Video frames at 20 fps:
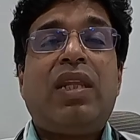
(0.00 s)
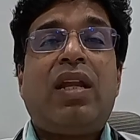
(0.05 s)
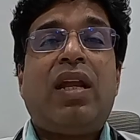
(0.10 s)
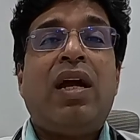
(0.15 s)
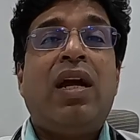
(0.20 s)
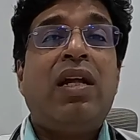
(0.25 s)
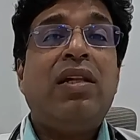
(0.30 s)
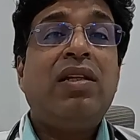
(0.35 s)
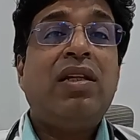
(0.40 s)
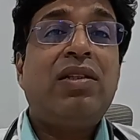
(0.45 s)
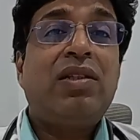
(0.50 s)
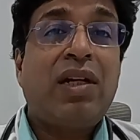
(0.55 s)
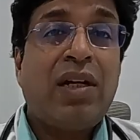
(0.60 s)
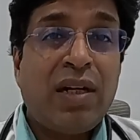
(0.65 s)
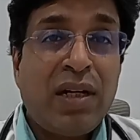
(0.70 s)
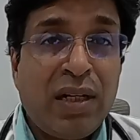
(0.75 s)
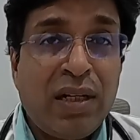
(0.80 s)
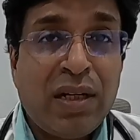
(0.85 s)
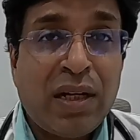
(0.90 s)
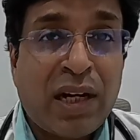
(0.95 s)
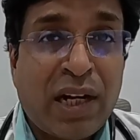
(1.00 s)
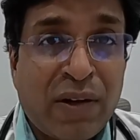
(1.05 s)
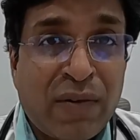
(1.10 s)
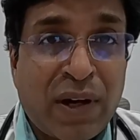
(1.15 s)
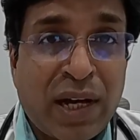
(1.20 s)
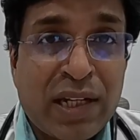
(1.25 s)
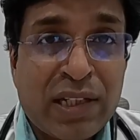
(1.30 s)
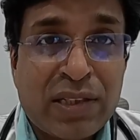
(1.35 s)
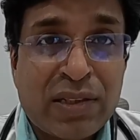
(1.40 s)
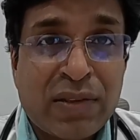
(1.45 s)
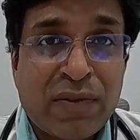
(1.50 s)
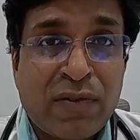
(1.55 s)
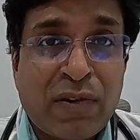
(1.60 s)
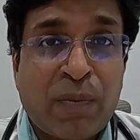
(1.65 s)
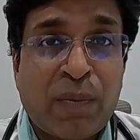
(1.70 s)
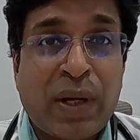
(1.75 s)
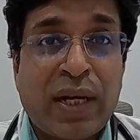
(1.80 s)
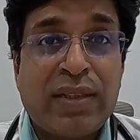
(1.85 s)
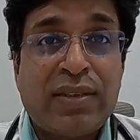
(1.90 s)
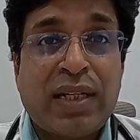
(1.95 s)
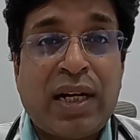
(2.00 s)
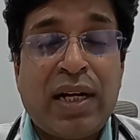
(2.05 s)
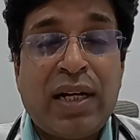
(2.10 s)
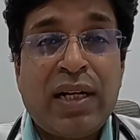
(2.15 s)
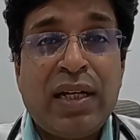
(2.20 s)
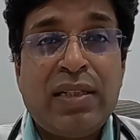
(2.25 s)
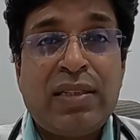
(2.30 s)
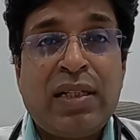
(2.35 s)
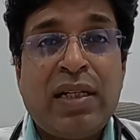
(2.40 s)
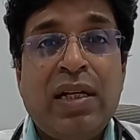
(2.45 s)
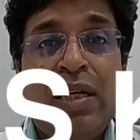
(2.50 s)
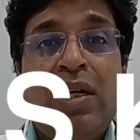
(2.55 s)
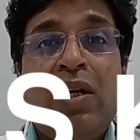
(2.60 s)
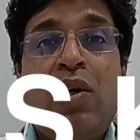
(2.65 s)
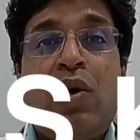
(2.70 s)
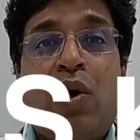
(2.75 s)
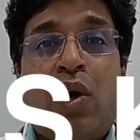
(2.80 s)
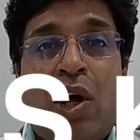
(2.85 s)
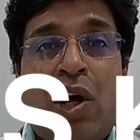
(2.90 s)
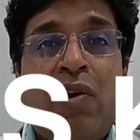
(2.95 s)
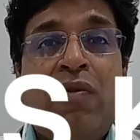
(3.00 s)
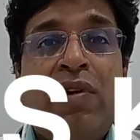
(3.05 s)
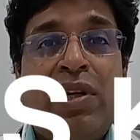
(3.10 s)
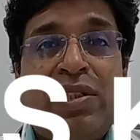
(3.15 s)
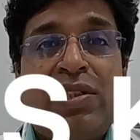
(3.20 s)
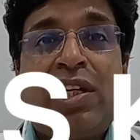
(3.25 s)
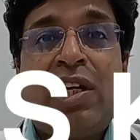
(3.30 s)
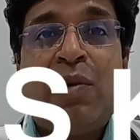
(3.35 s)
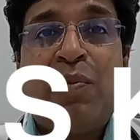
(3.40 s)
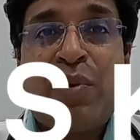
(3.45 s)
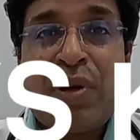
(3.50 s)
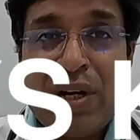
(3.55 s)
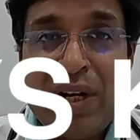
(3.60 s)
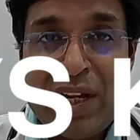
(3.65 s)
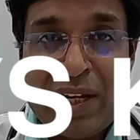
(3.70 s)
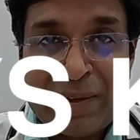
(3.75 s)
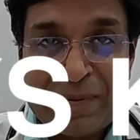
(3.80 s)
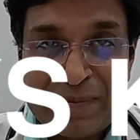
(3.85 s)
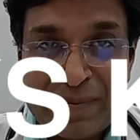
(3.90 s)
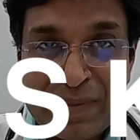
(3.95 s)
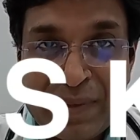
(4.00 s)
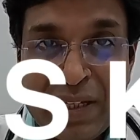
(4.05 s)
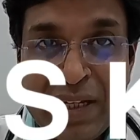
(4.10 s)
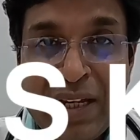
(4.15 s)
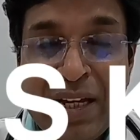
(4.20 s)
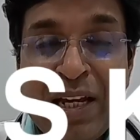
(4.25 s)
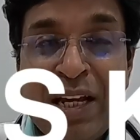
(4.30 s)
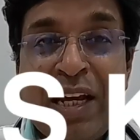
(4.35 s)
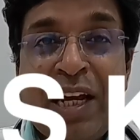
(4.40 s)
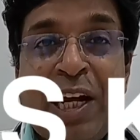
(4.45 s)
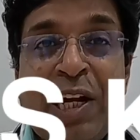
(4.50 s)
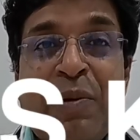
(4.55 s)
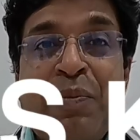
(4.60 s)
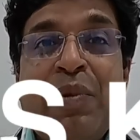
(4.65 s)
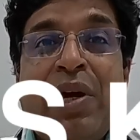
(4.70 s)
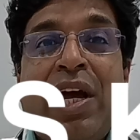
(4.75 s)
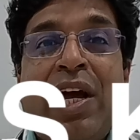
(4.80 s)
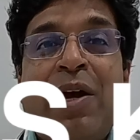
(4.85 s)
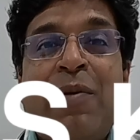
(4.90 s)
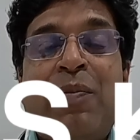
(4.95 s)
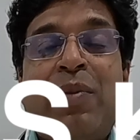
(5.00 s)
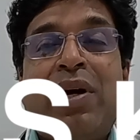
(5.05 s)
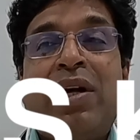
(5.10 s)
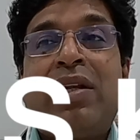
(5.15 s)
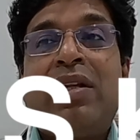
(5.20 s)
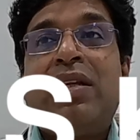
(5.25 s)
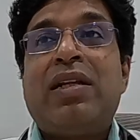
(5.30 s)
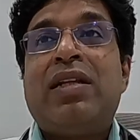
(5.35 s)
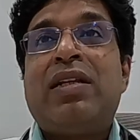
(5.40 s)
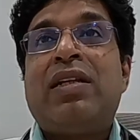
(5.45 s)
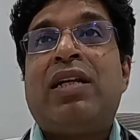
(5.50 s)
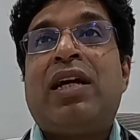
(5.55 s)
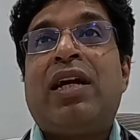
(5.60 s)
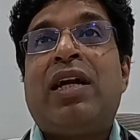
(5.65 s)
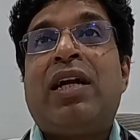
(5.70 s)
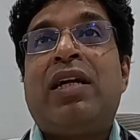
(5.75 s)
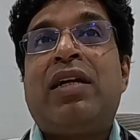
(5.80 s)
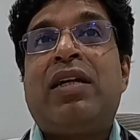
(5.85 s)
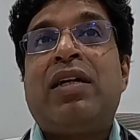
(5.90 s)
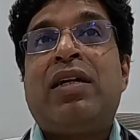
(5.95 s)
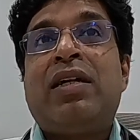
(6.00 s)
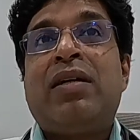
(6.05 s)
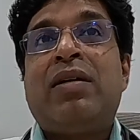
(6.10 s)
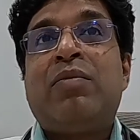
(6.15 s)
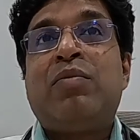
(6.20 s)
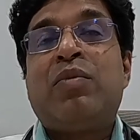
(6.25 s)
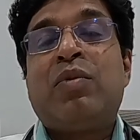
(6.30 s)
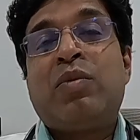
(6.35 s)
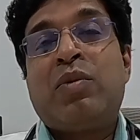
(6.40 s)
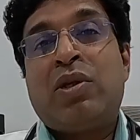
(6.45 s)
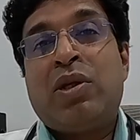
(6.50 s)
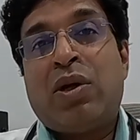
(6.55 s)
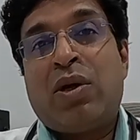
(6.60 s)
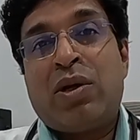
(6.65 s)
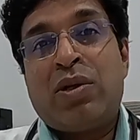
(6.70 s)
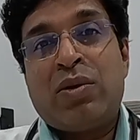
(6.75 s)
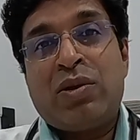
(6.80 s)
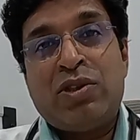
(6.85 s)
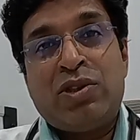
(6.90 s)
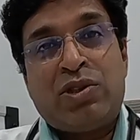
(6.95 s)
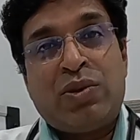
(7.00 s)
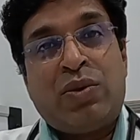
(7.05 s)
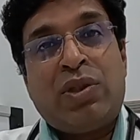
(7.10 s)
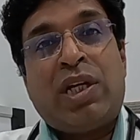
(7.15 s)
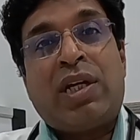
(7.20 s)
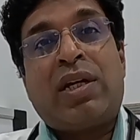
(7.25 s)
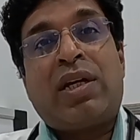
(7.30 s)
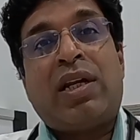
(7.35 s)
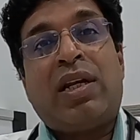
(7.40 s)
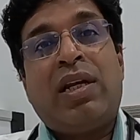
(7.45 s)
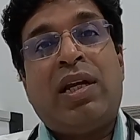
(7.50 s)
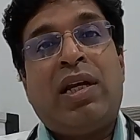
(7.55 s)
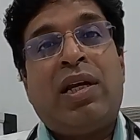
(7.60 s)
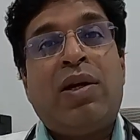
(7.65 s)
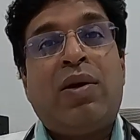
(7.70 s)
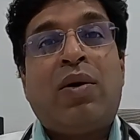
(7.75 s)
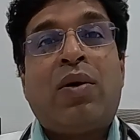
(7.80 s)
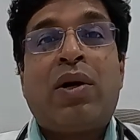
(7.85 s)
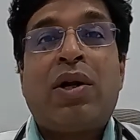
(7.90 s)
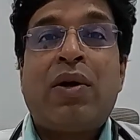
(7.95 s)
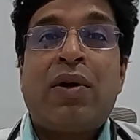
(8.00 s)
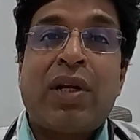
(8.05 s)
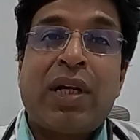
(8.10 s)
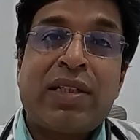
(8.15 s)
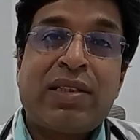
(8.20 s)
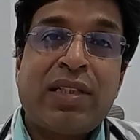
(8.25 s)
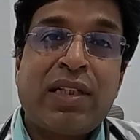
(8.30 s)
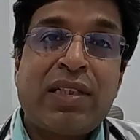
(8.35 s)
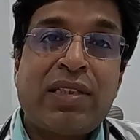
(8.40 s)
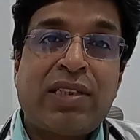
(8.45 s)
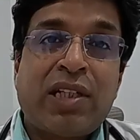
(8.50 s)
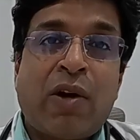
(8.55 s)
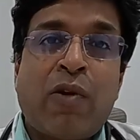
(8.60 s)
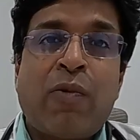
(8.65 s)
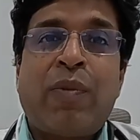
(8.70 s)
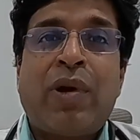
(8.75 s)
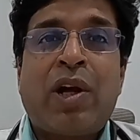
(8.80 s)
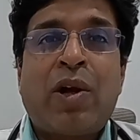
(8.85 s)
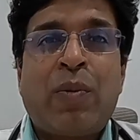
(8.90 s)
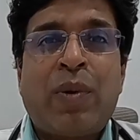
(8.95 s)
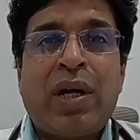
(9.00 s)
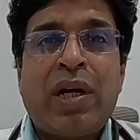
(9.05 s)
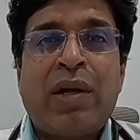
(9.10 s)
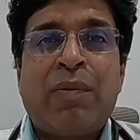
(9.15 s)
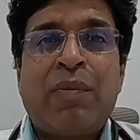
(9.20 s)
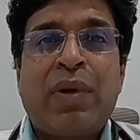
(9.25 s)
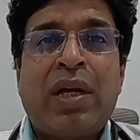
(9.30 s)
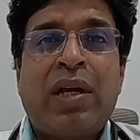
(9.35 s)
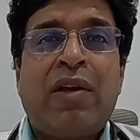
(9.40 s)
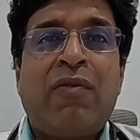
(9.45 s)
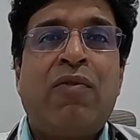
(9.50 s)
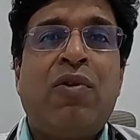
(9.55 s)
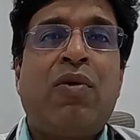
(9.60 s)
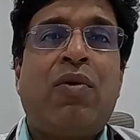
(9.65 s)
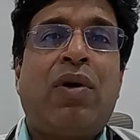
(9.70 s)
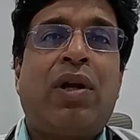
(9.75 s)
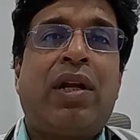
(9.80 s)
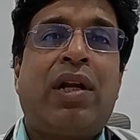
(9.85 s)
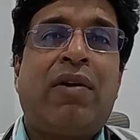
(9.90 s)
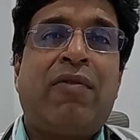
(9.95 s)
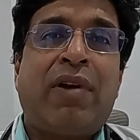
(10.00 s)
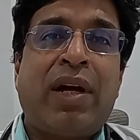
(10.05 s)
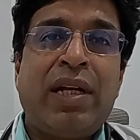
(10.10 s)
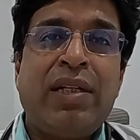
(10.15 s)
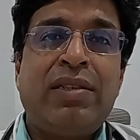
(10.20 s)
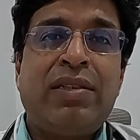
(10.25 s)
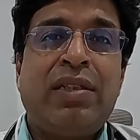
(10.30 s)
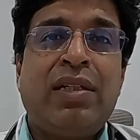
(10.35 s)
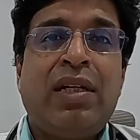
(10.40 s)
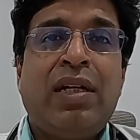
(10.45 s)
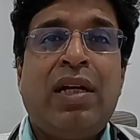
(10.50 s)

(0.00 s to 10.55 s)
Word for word: And the third advice from my side is always keep reading. It may happen that your junior colleague or your nursing staff paramedic may give you an advice